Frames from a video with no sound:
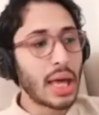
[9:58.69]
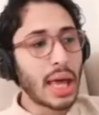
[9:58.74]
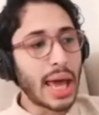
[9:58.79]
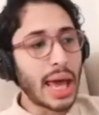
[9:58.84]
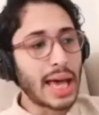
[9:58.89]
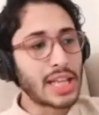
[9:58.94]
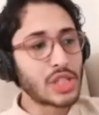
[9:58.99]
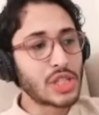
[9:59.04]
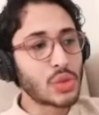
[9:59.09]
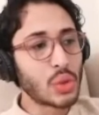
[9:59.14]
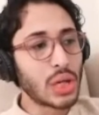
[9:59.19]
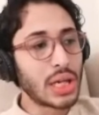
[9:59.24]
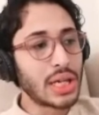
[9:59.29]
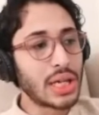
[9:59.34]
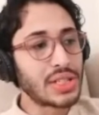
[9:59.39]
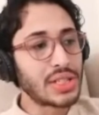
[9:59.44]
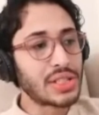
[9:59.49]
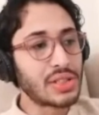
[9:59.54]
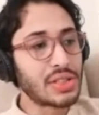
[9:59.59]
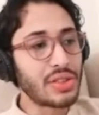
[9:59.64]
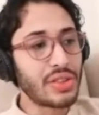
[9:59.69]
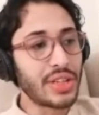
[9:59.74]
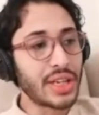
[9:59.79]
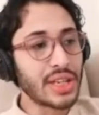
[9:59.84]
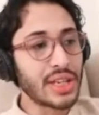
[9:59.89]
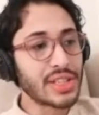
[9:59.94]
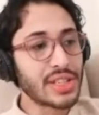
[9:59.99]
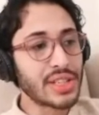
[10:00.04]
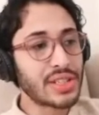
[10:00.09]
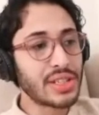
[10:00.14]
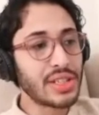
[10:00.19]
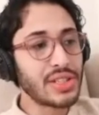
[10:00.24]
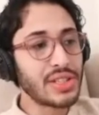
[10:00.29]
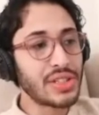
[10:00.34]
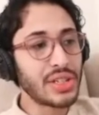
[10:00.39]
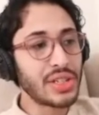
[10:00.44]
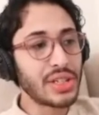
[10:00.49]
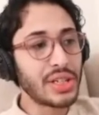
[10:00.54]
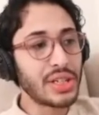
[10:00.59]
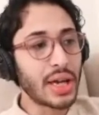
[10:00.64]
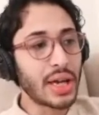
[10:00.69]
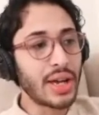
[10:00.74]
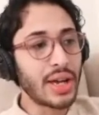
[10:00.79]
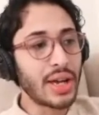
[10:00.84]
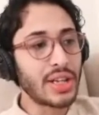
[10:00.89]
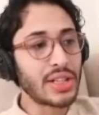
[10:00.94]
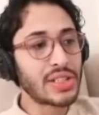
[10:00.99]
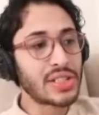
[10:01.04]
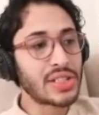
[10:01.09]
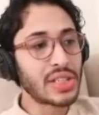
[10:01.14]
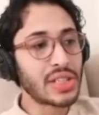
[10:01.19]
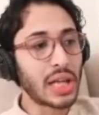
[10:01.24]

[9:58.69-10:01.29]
as well as the STC and its